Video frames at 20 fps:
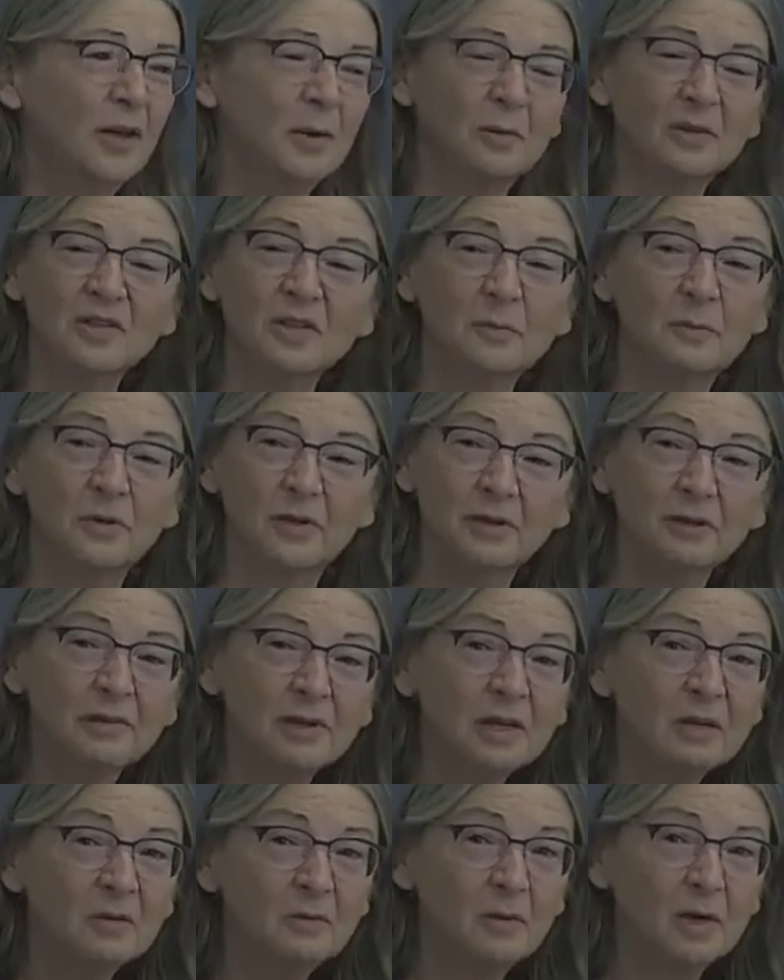there was a
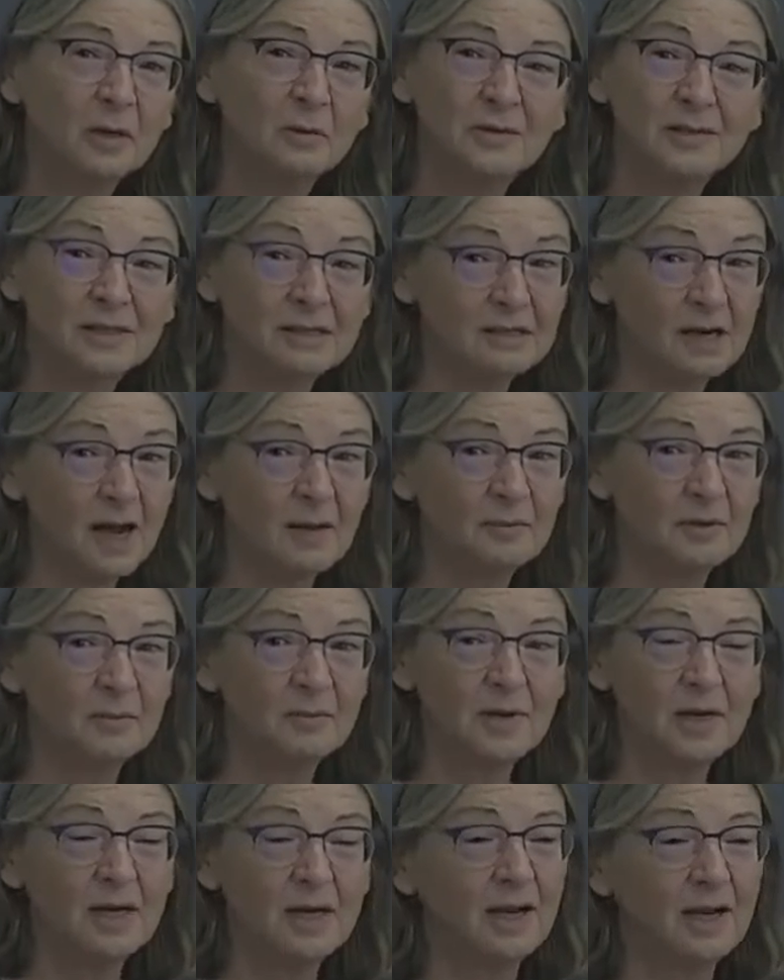period where we stopped
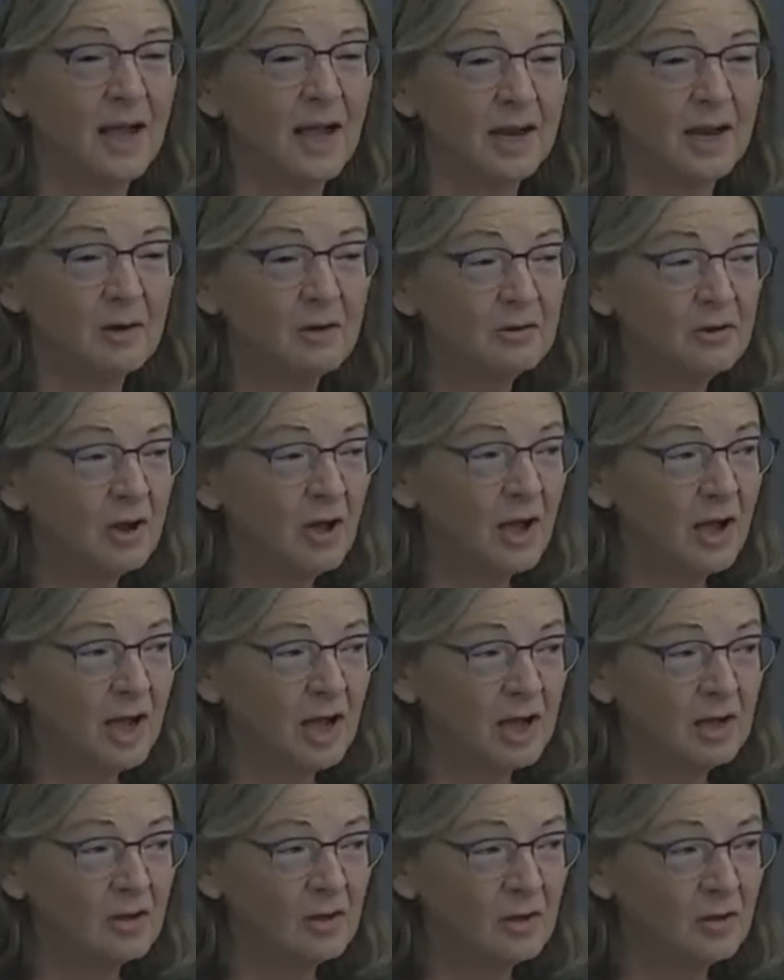meeting. I don't know
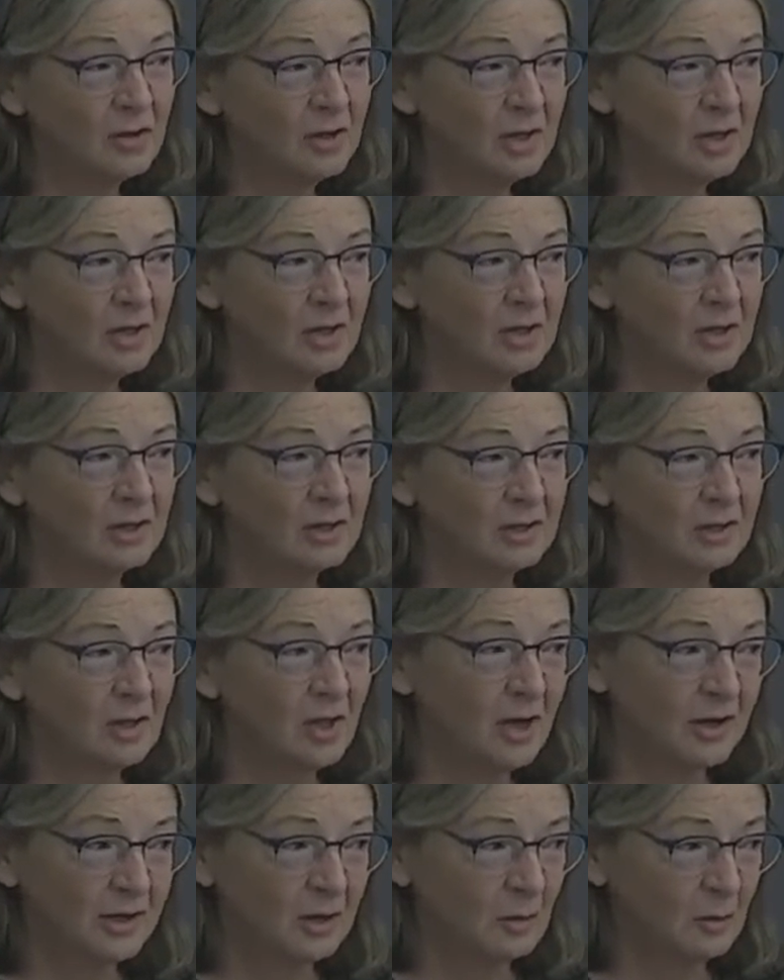how
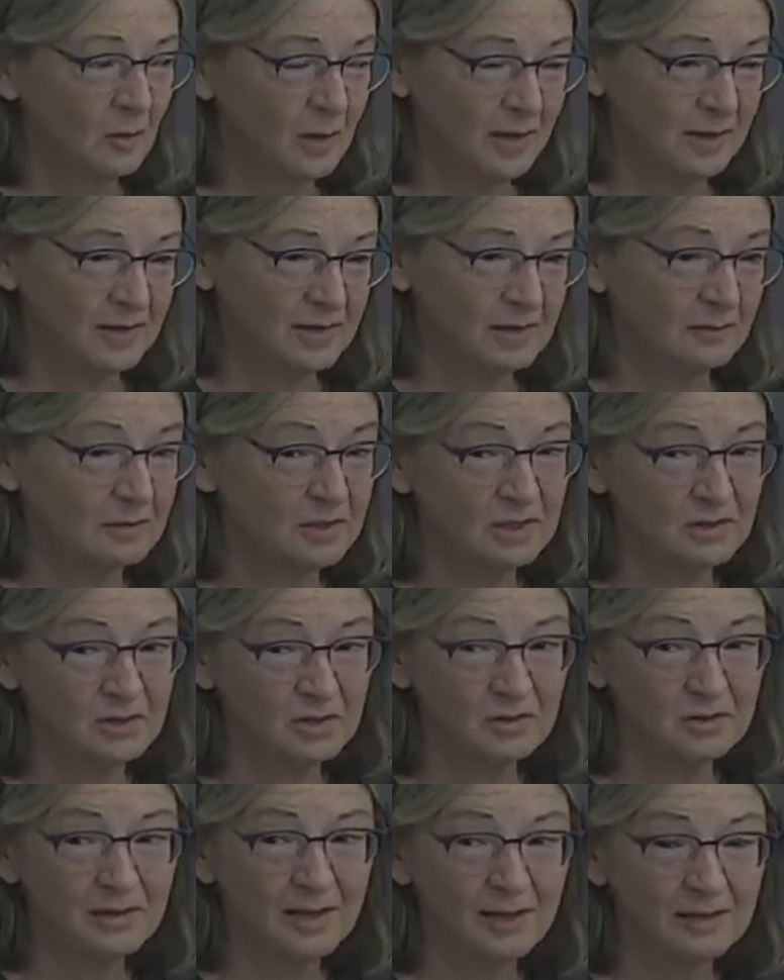long it was. It was in
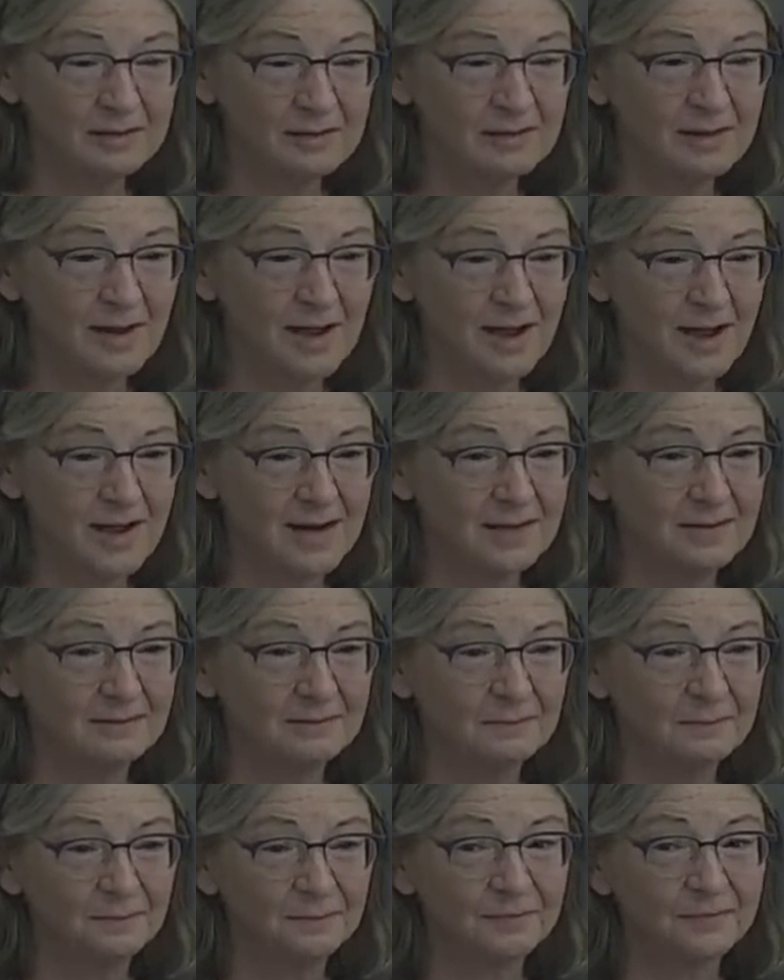
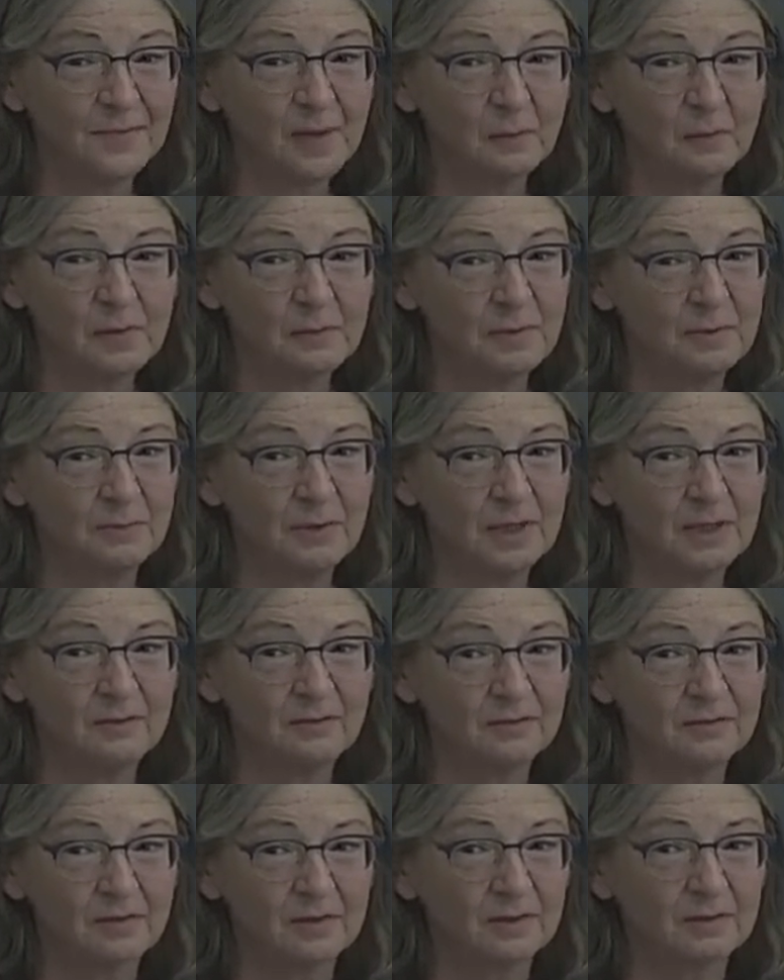2009. We've been
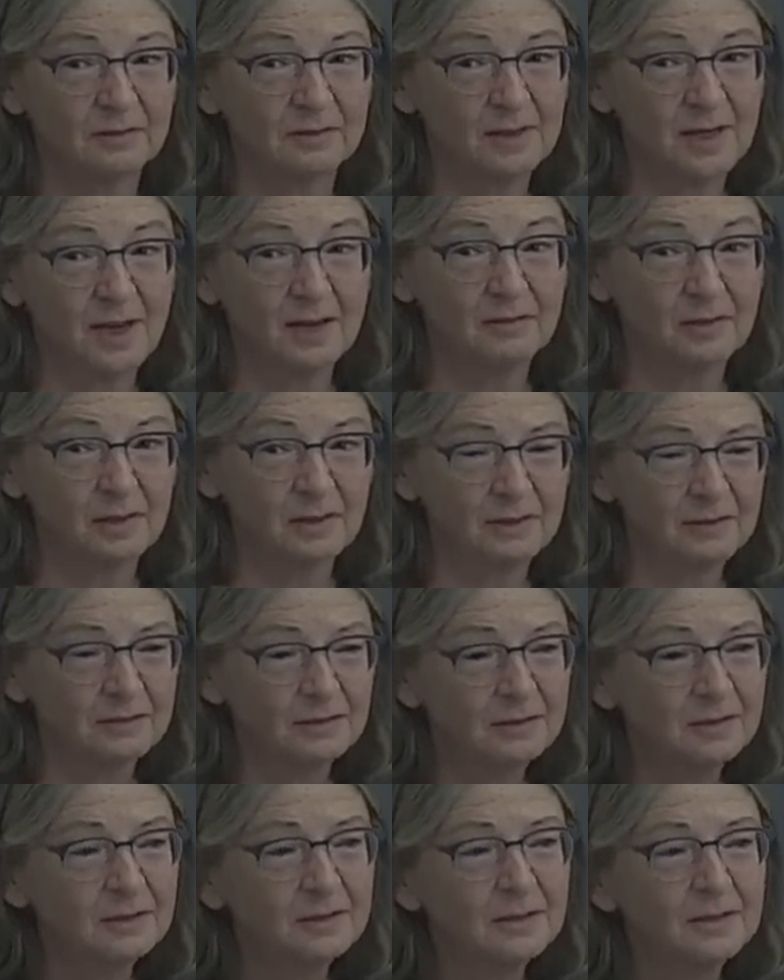meeting forever.
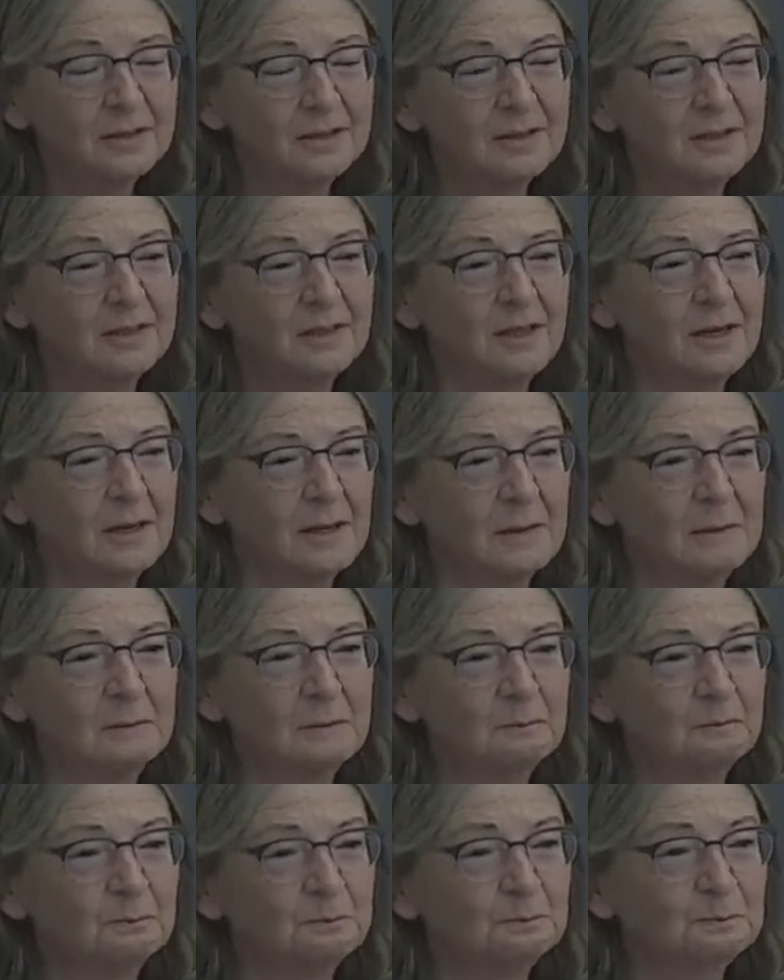
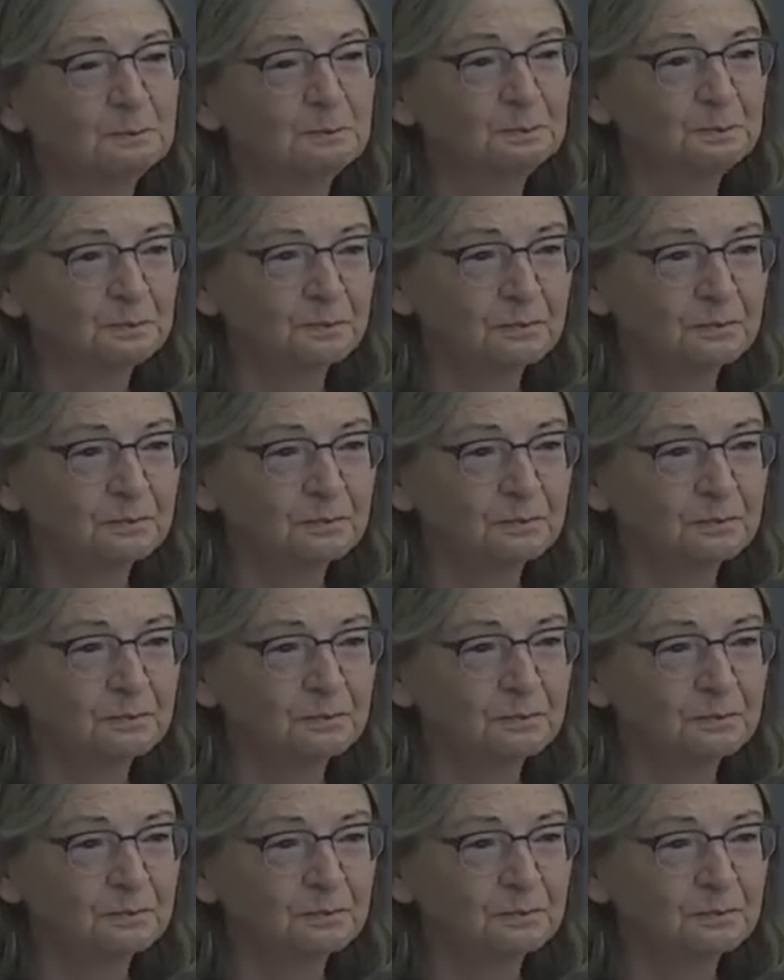Um,